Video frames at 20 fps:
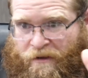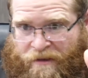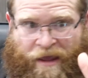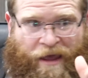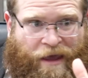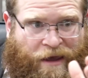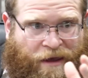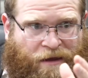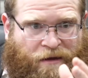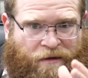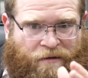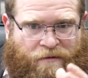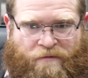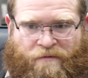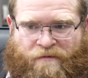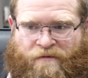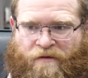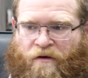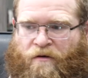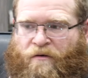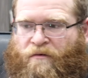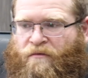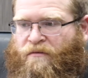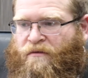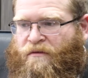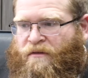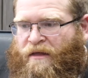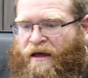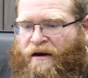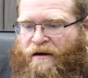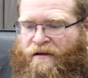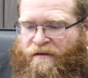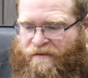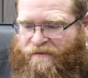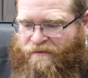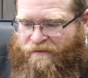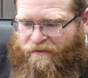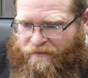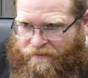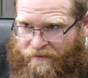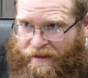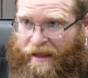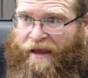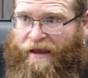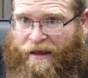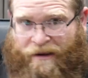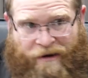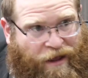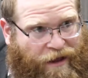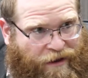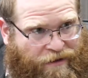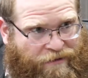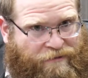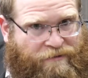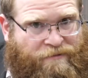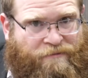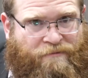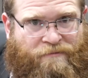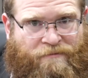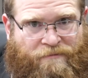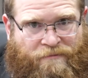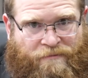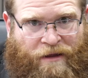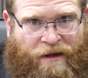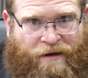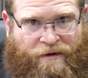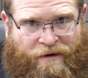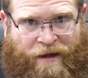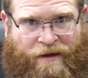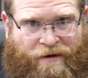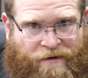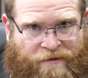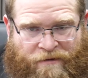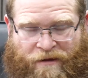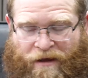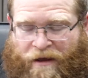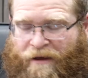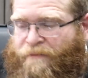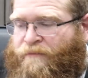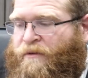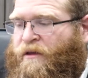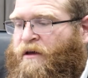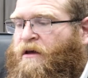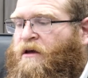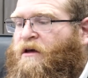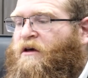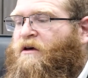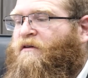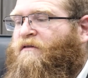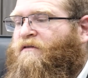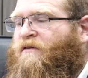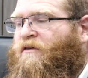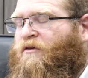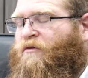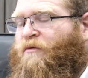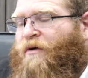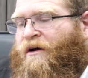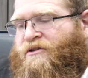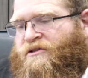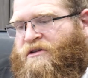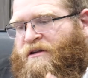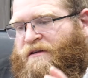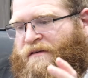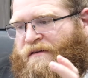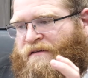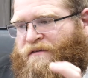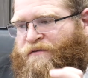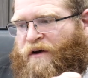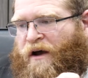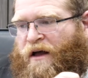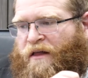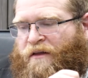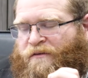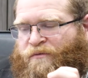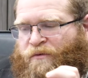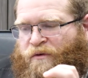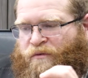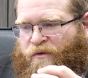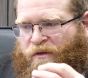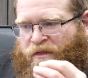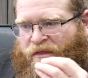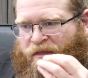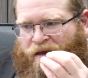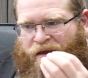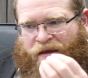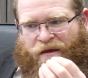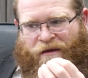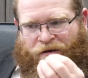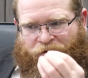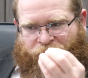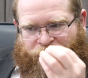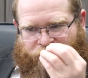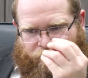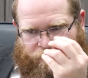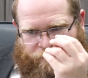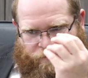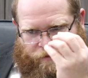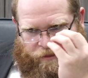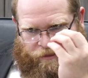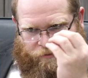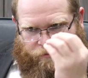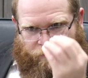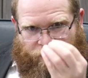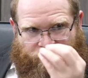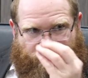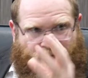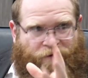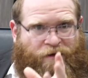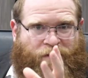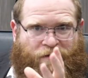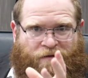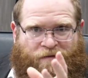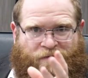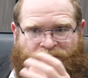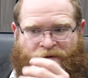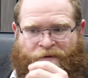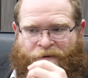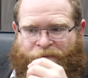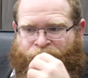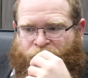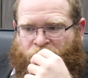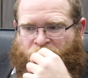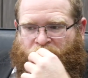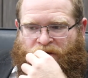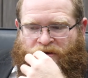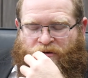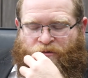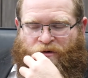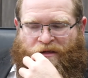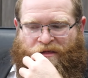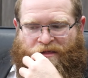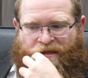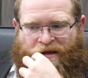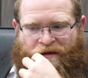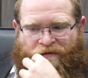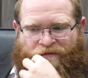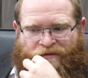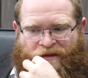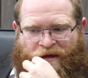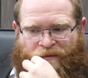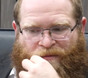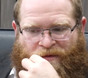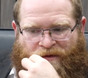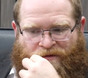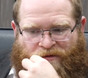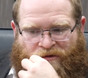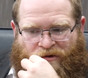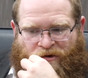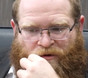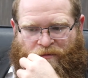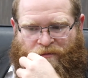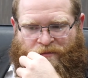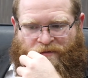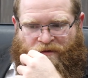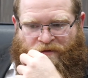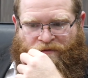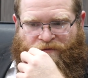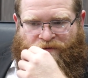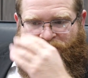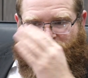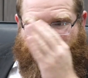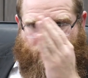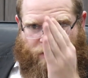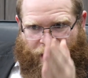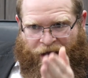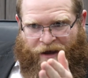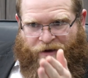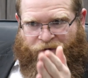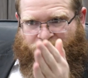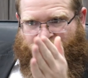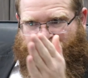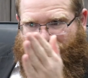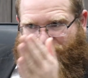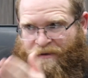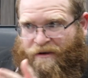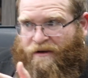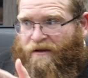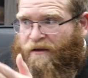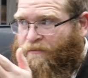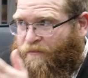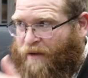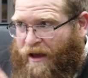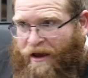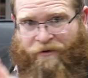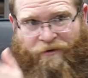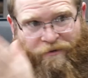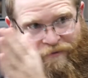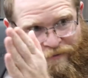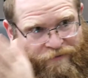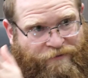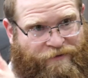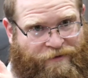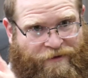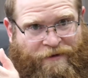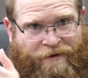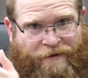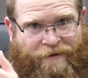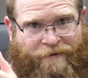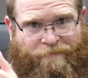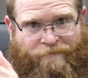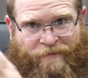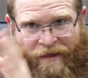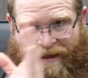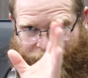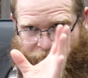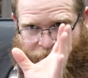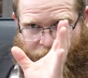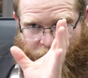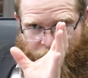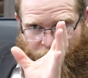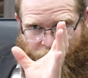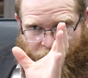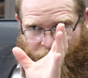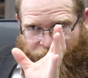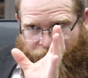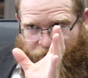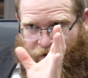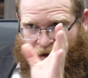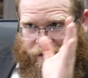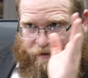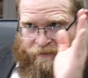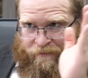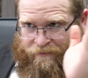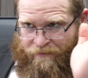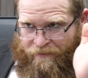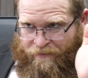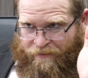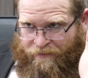day, so that is day and night, not night and day. So the question is as follows: when we're thinking of the three tefillas, do we think of them in terms of Shachris, Mincha, Ma'ariv? That's the unit of time,